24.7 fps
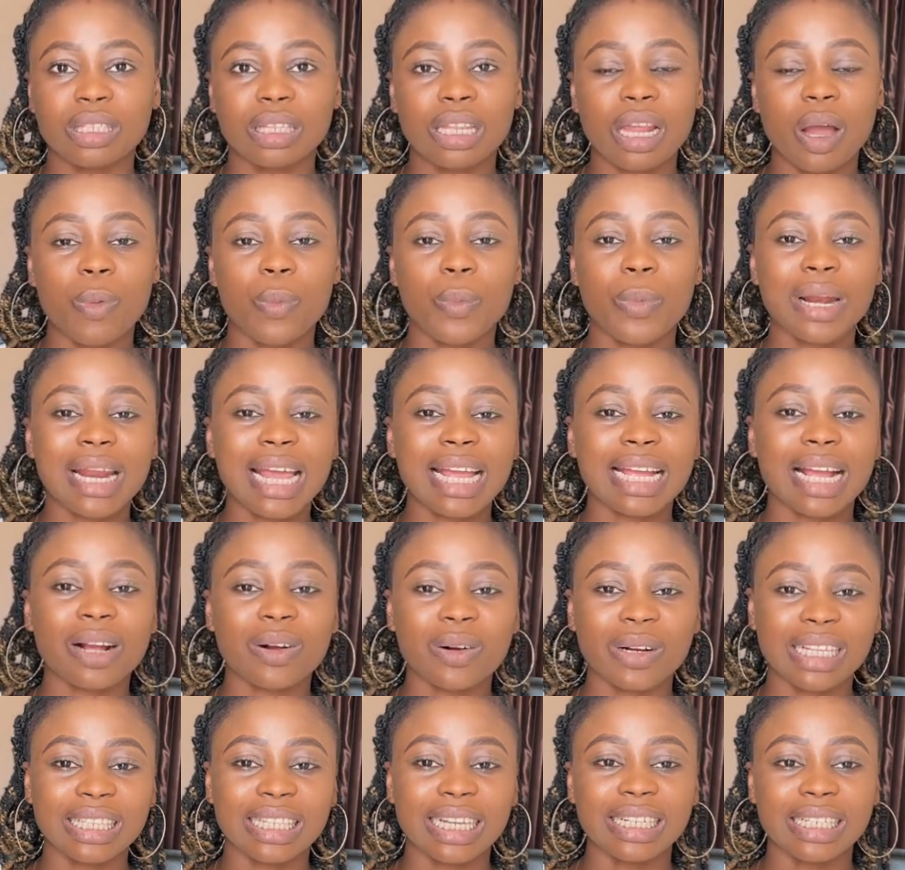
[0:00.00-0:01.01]
Now when I
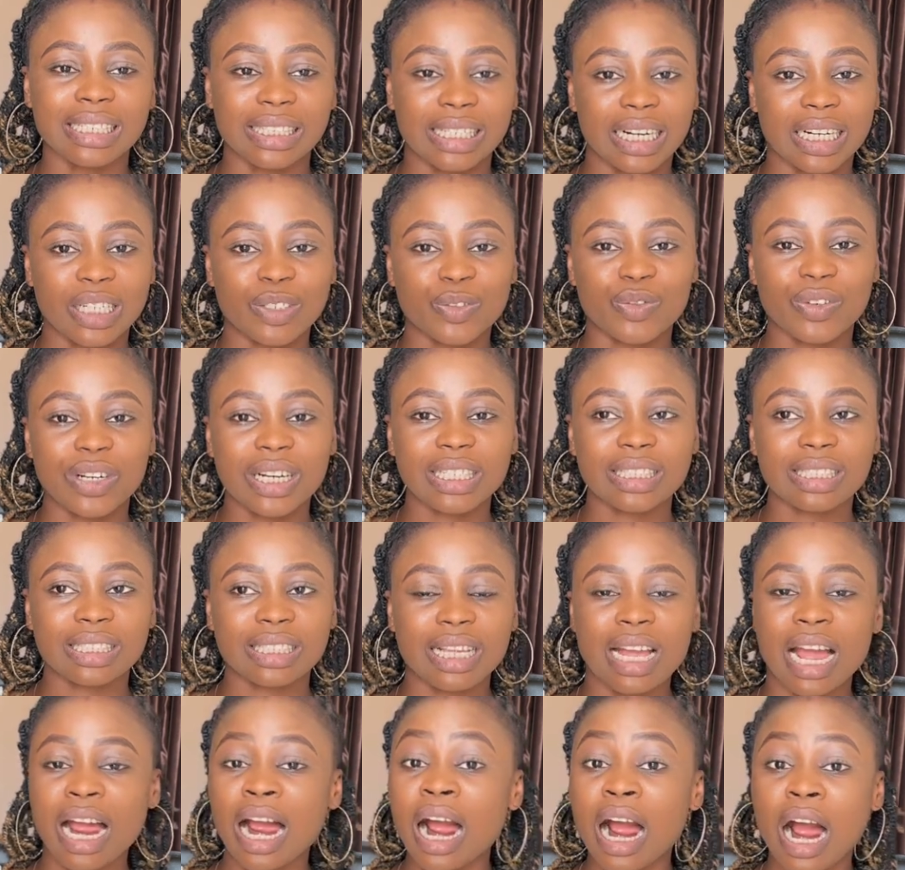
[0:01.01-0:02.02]
calculated in advance,
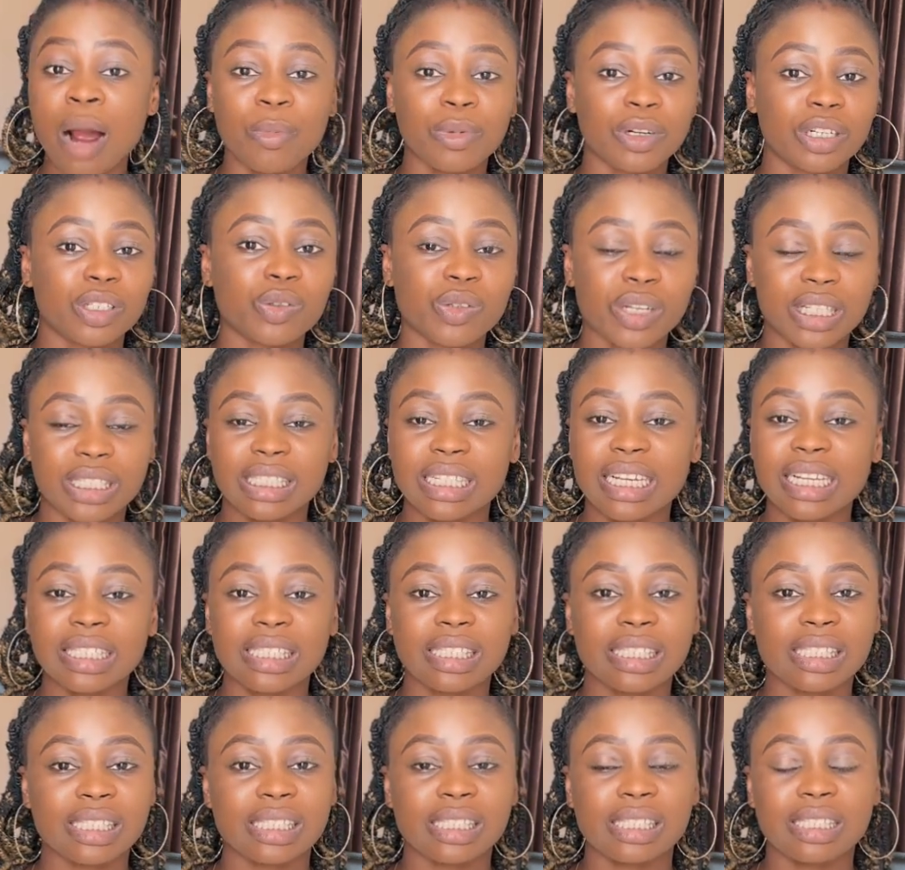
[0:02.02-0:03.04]
I'm on a
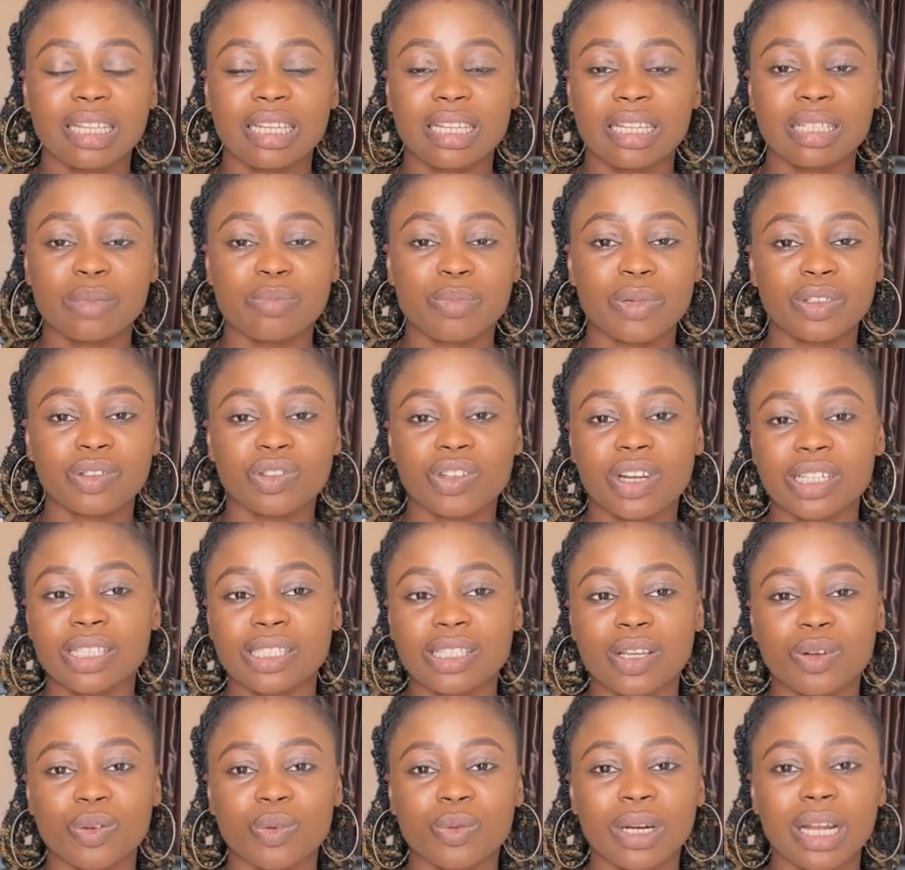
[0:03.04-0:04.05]
28 days menstrual
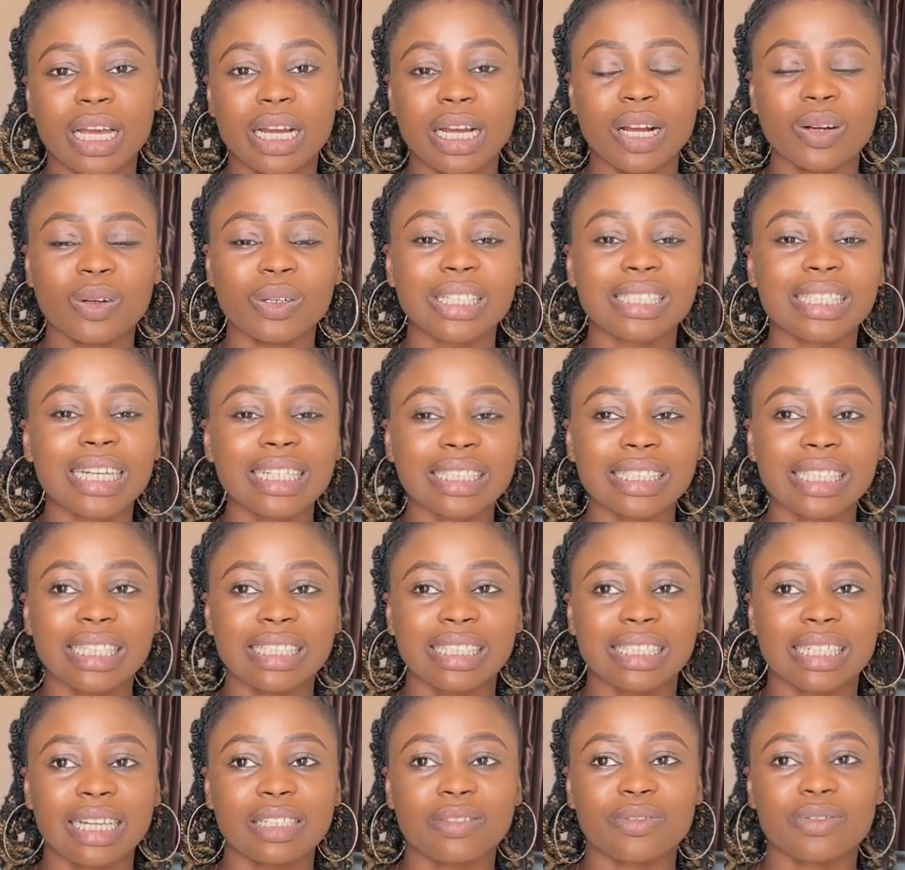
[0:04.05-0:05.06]
cycle. When I calculated it
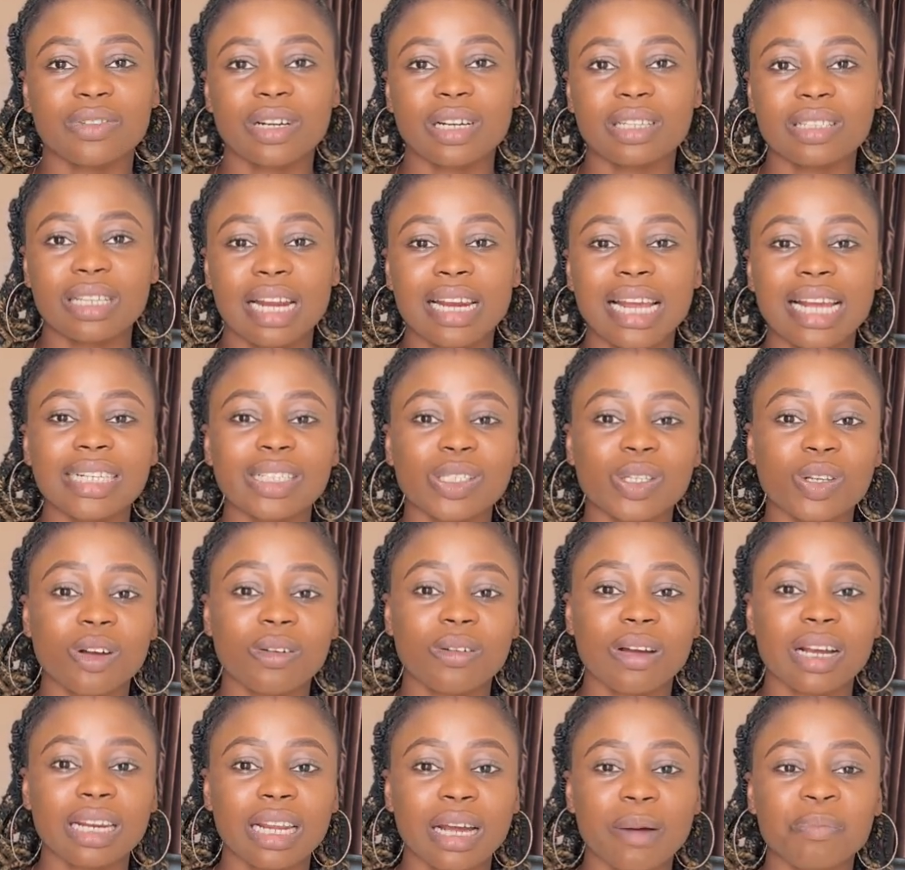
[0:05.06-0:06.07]
in advance and I
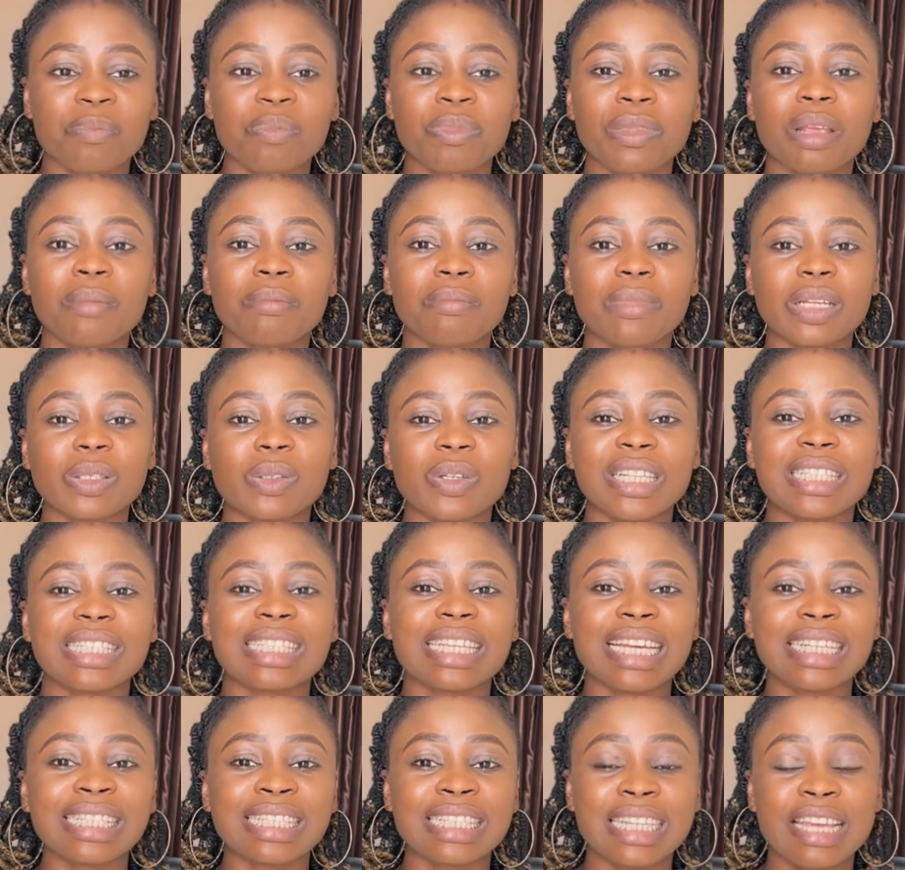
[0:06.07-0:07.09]
discovered that my
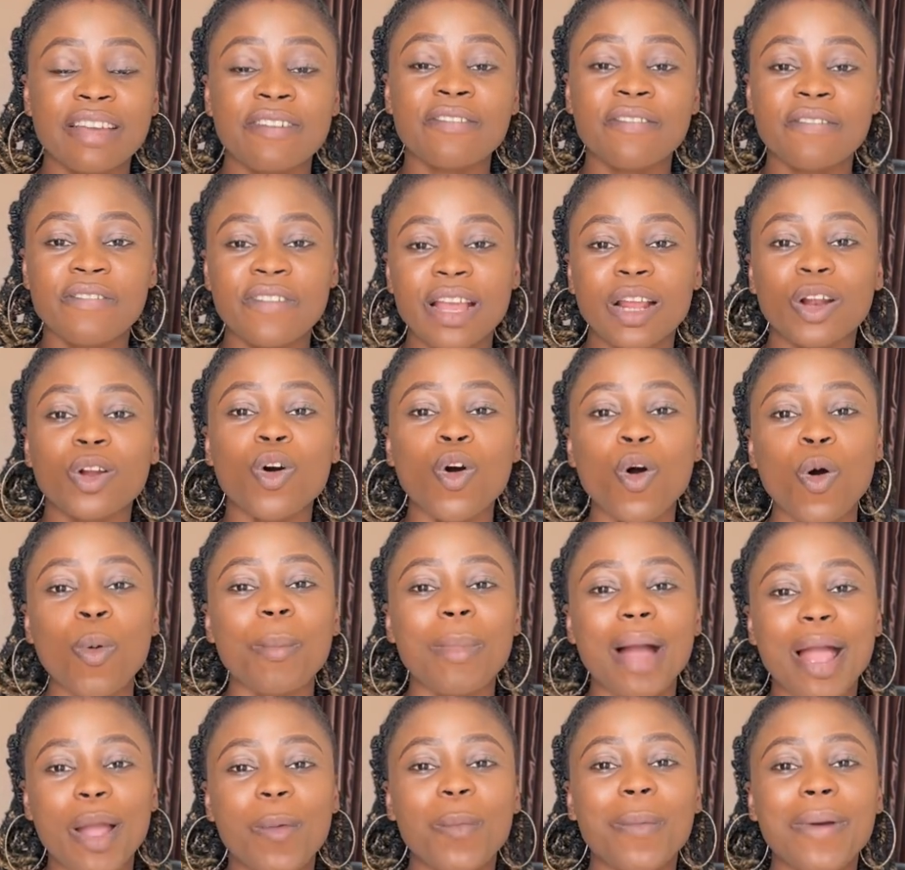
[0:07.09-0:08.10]
28th day fell
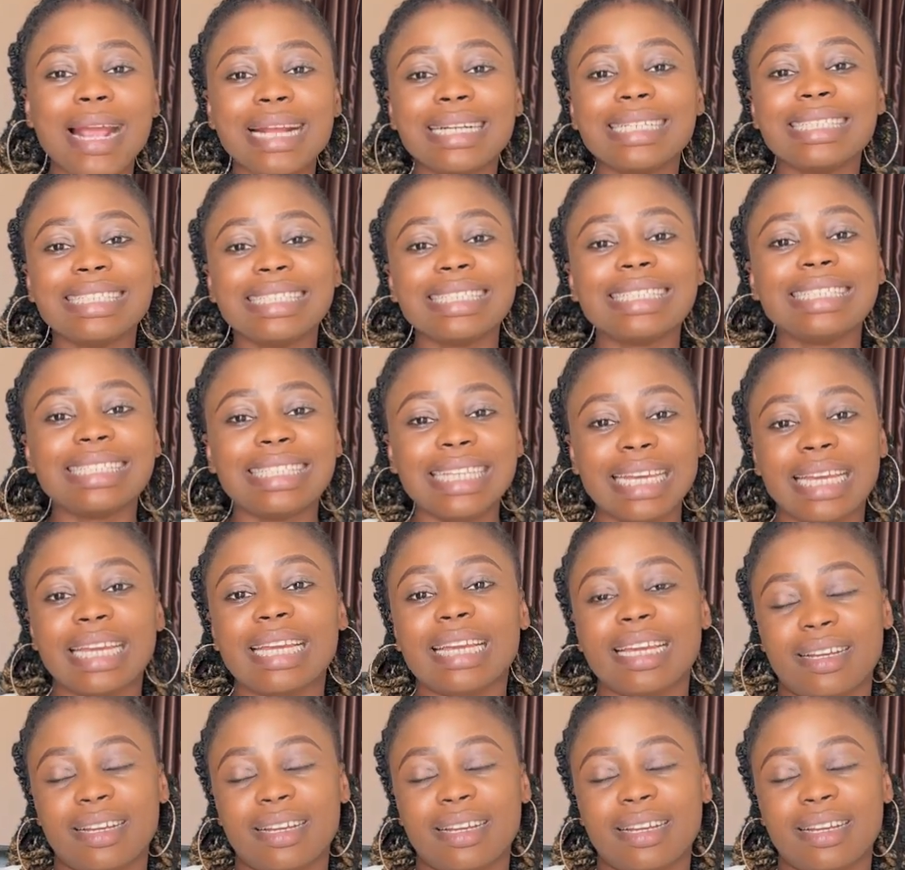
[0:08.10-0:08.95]
on my wedding day.